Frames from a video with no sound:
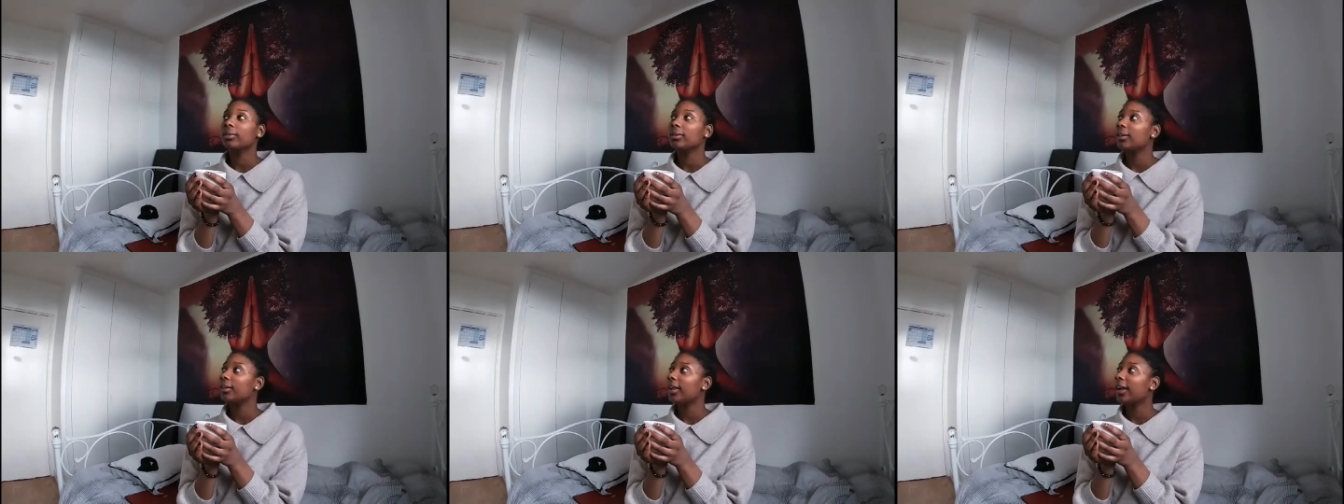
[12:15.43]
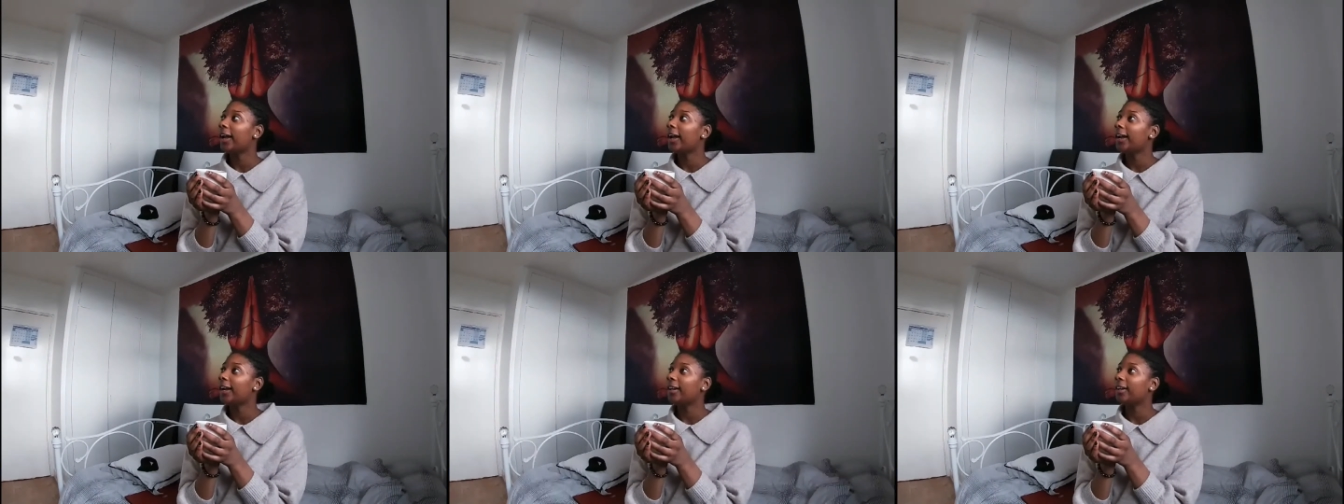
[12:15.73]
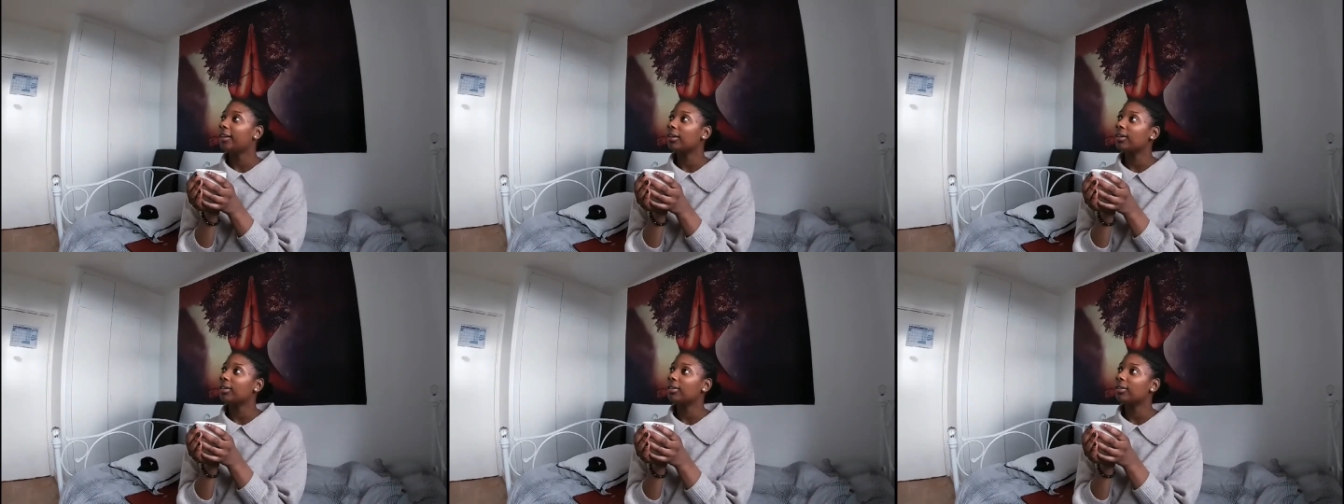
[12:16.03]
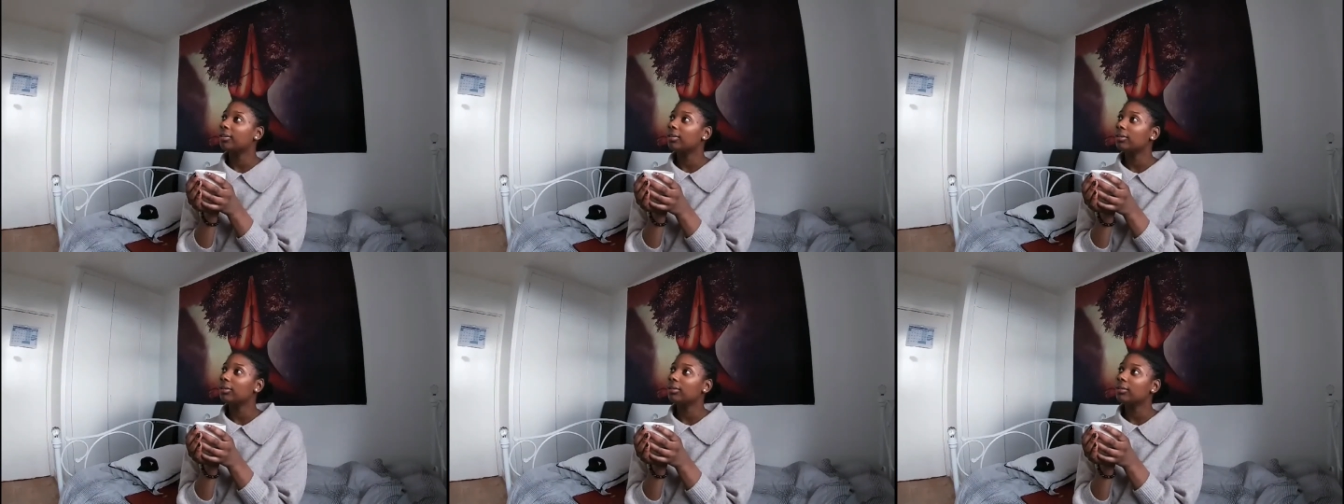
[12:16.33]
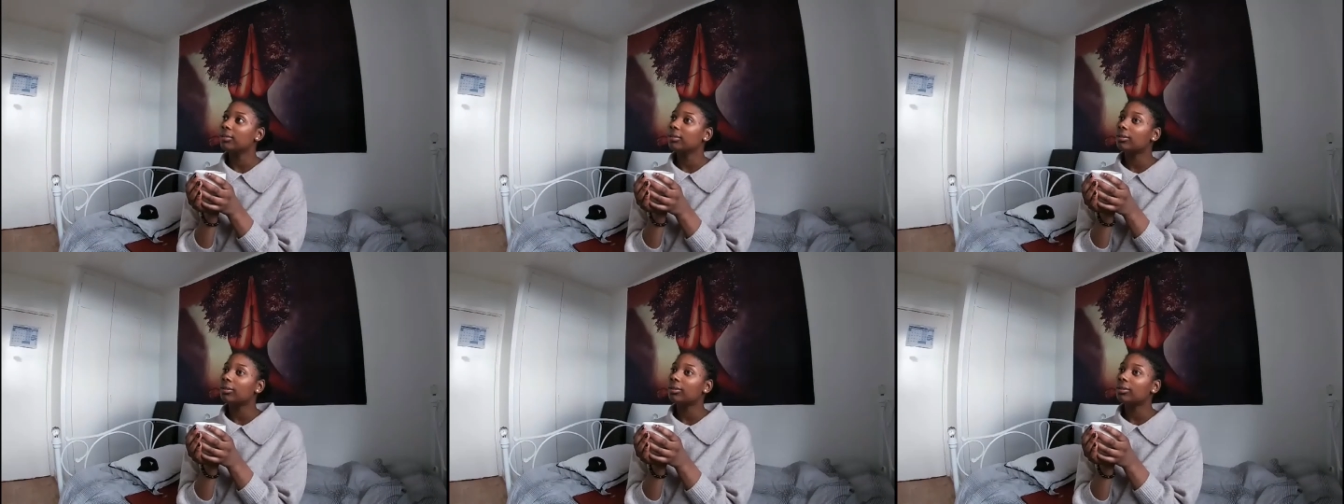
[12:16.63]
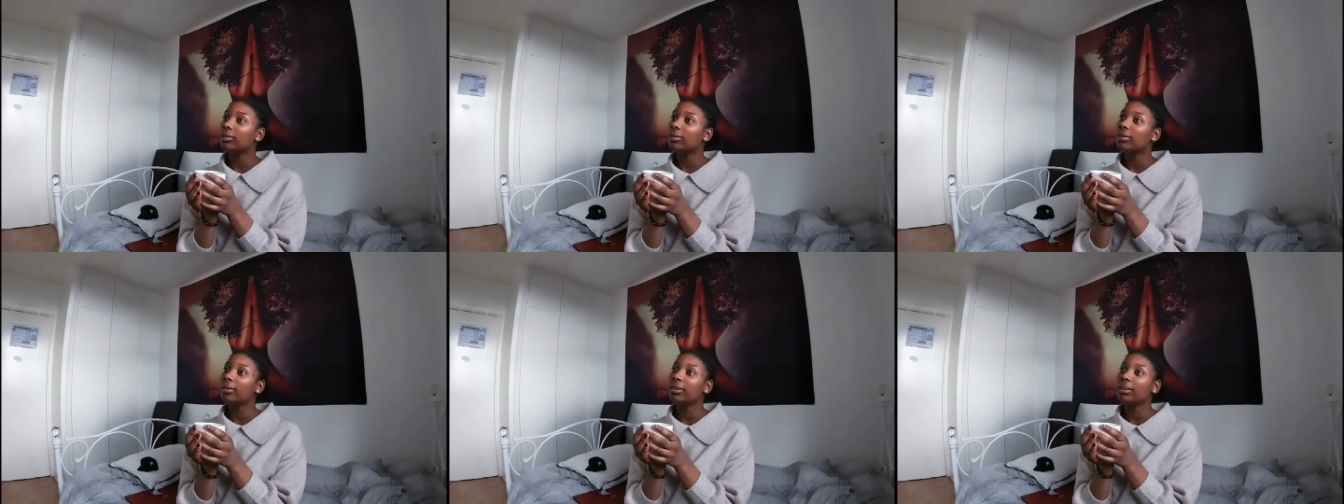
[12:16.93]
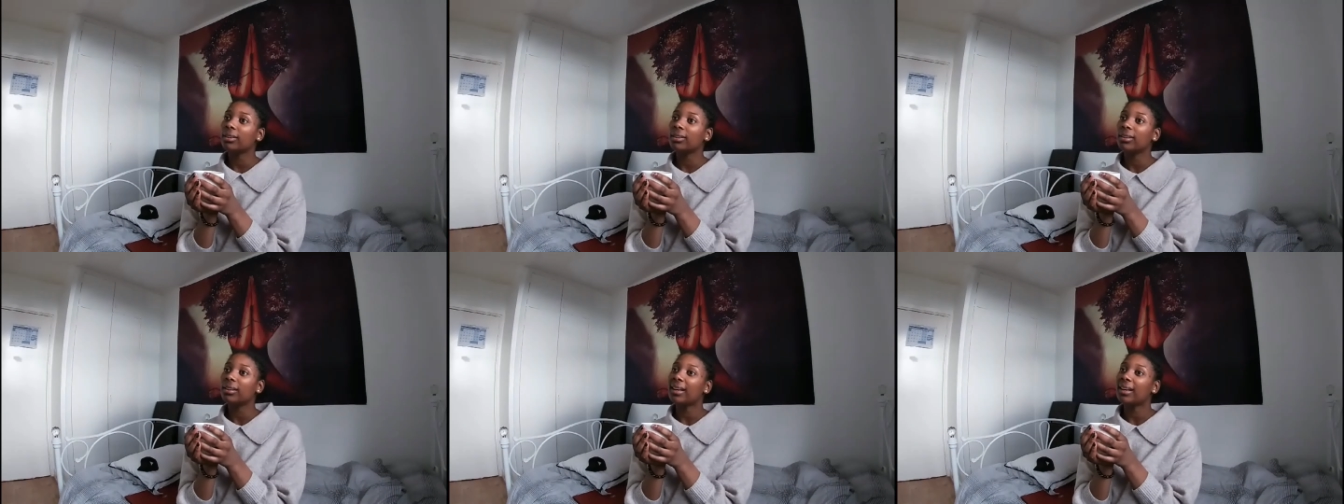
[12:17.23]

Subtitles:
like, the